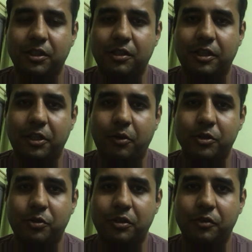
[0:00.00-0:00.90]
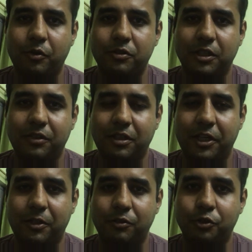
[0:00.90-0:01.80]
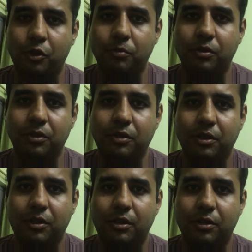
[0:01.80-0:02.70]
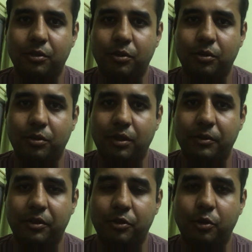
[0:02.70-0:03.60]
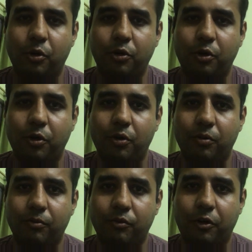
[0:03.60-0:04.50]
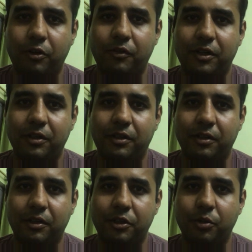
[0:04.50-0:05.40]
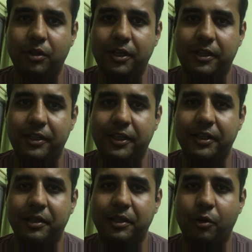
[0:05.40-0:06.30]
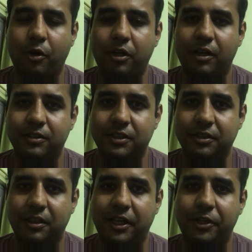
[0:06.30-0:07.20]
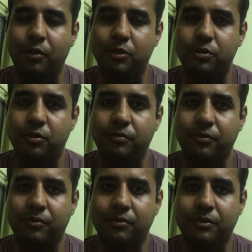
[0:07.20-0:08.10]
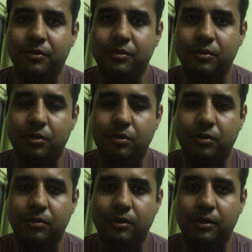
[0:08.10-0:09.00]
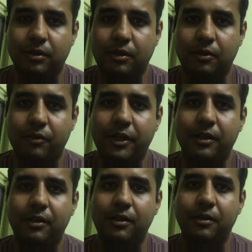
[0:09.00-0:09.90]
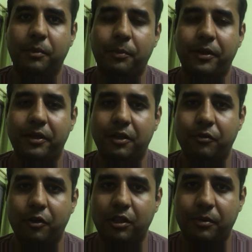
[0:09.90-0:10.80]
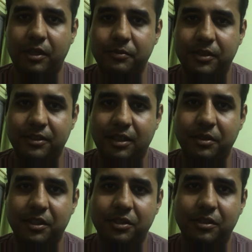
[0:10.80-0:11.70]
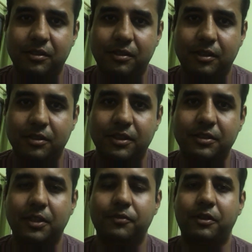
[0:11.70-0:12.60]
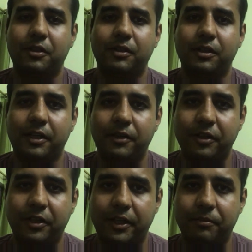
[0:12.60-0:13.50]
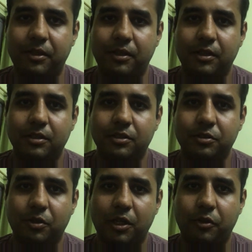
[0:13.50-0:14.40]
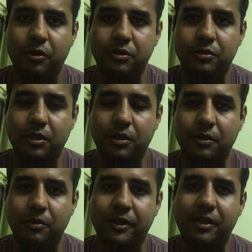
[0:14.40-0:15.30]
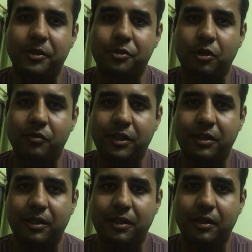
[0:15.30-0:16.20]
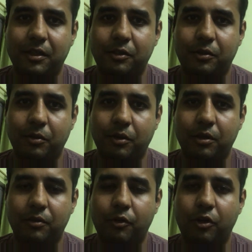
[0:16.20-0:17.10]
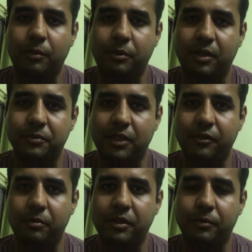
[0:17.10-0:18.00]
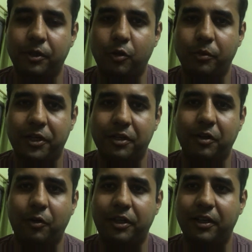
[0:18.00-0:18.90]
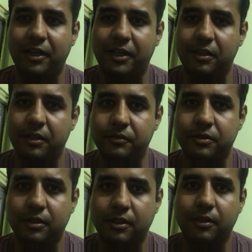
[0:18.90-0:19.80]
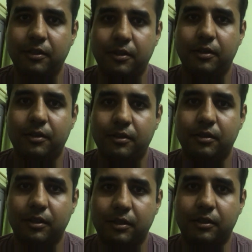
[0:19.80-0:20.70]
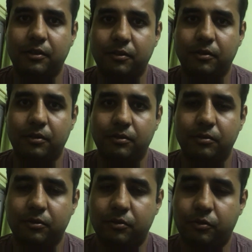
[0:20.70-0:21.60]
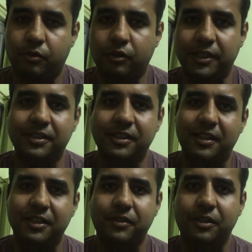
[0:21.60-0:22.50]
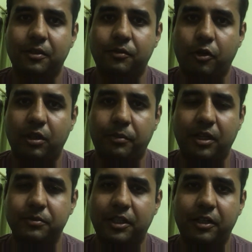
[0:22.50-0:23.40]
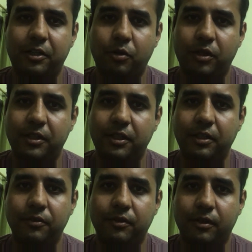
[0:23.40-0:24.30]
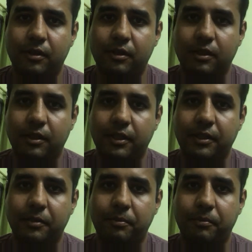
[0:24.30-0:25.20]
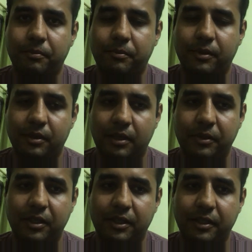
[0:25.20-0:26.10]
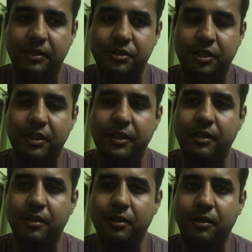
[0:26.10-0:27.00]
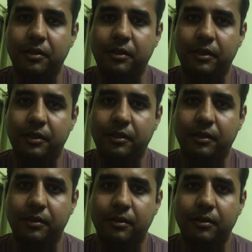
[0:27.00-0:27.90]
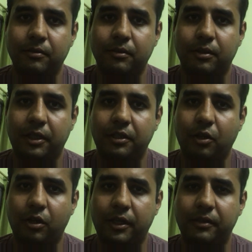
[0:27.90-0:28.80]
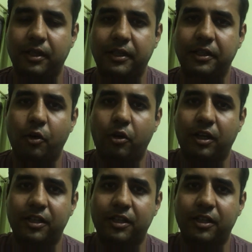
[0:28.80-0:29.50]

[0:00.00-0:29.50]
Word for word: a continuous 24 seven kind of job. You, I mean, you don't know what work uh, you get at any odd hours in the night also. So uh, while preparing for the prelims examination, uh, since I've cleared every time, so I was uh, very much confident uh, uh, for the prelims I will be able to make it without taking any leaves. And for this year as well, for the prelims I didn't took any leave. Uh, I, I mean, I studied in in the, in the any odd